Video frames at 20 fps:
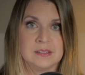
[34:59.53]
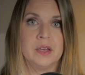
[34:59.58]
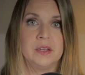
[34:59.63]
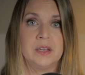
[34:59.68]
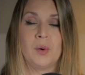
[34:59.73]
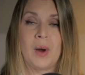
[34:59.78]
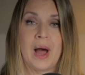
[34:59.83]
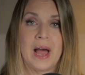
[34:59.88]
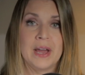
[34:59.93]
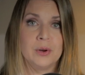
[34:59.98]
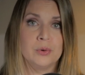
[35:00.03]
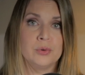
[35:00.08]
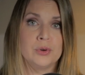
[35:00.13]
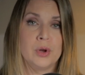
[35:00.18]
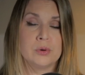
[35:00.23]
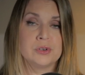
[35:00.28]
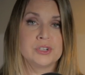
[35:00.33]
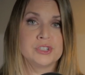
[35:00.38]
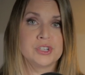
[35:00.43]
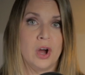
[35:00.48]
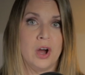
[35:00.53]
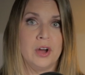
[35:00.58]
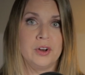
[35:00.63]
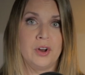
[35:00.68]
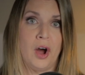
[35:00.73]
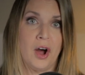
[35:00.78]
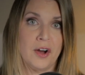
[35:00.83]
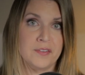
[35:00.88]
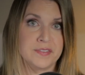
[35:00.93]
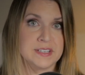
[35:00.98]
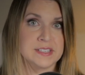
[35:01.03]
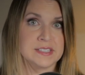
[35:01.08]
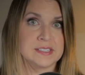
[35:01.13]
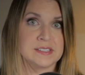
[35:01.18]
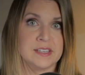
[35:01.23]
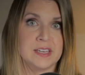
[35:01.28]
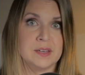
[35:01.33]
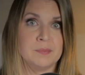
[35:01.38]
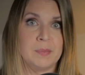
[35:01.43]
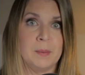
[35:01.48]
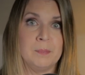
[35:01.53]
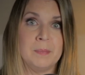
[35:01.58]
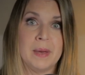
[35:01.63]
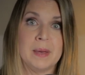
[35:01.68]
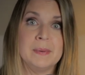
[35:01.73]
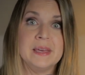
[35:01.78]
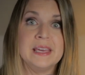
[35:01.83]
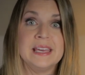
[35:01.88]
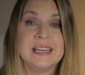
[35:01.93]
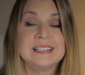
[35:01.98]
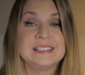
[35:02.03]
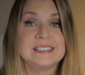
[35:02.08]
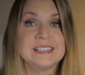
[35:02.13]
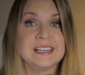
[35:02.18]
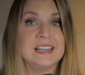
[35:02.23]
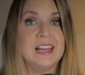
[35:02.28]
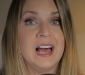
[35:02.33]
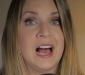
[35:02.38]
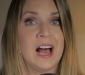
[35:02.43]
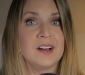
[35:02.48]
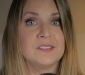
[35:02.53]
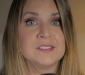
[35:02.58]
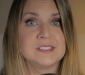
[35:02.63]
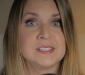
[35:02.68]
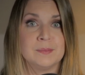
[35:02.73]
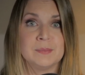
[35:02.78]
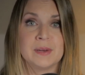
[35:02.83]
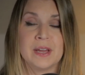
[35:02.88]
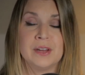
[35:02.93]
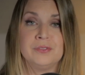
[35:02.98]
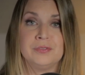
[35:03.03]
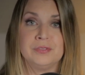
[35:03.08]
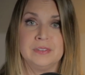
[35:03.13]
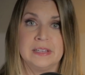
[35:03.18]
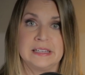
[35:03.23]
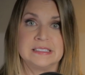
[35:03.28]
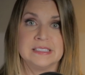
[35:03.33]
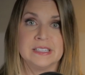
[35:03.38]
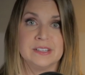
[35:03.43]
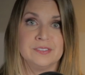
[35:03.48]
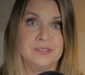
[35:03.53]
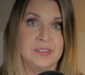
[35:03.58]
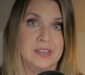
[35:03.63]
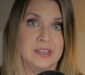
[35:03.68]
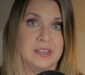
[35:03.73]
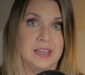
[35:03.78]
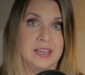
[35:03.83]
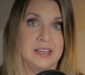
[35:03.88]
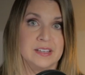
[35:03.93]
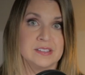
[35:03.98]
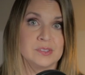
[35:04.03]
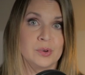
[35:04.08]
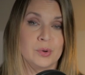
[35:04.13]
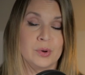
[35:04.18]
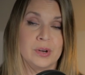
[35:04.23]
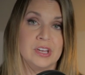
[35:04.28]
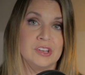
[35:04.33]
Now, I don't know Sean, obviously, but maybe he did have some conflicting feelings or